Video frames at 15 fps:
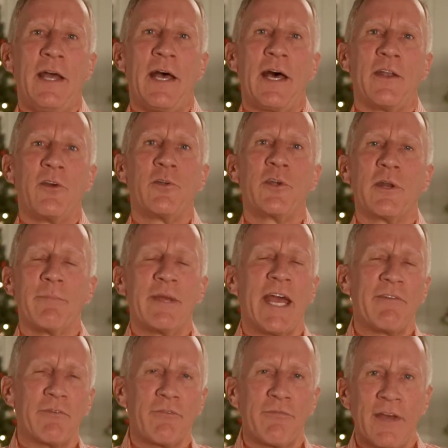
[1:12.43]
I know you're going to be
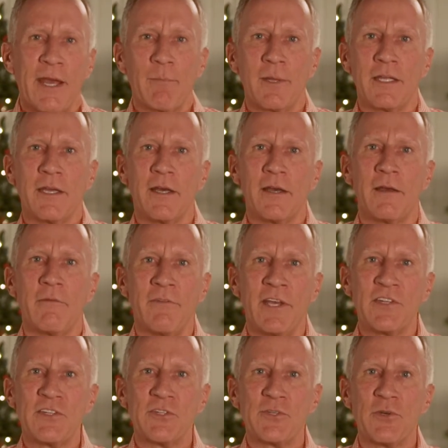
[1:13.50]
having family
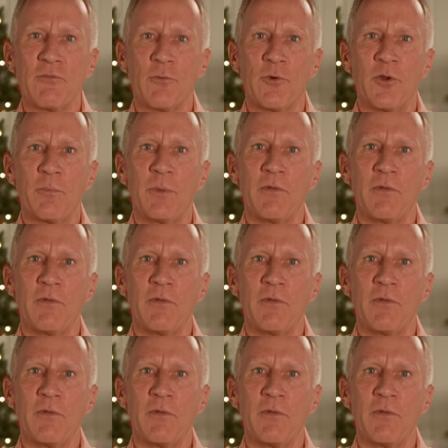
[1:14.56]
events and so forth,